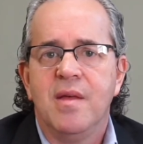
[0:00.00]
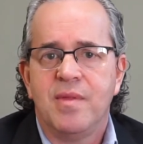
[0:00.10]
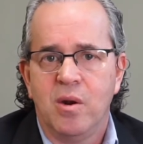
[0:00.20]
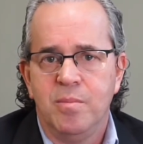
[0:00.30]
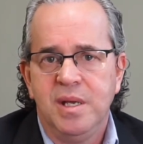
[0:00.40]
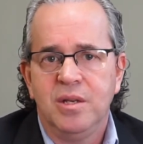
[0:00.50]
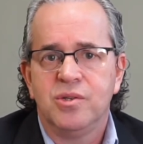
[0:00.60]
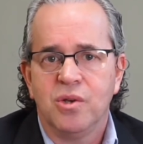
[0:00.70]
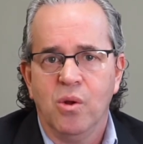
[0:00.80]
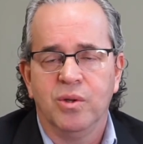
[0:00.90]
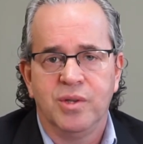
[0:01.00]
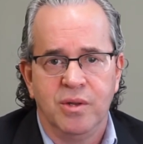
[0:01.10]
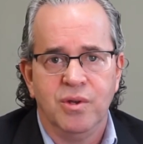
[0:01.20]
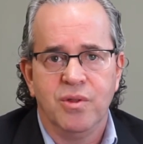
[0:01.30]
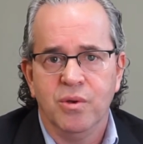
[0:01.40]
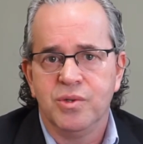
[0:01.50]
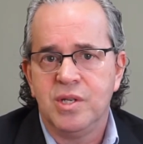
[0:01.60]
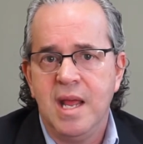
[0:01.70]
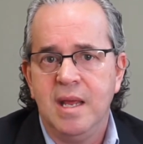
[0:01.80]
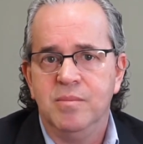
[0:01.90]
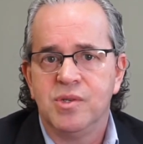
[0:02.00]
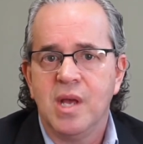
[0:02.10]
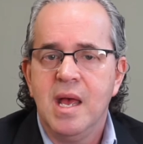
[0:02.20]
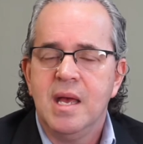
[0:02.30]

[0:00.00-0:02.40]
that are being sold under those names